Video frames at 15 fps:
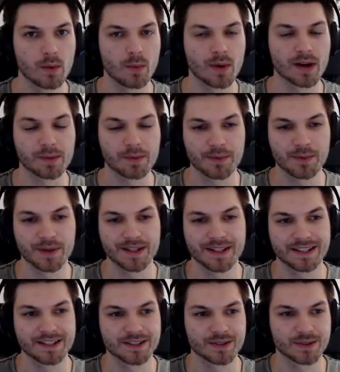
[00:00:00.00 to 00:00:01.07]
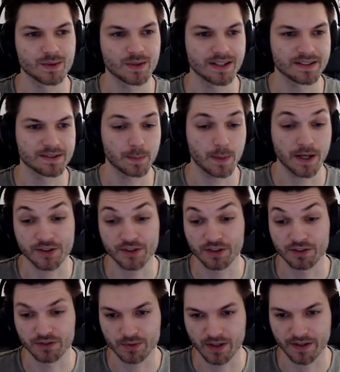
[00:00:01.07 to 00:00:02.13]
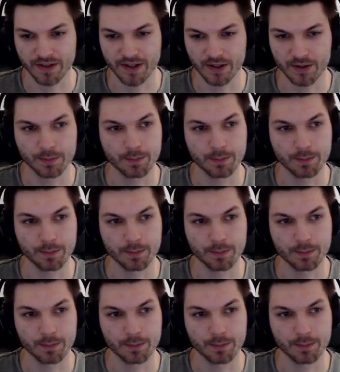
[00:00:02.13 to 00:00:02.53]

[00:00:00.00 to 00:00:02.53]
Welcome everyone to this patch notes rundown,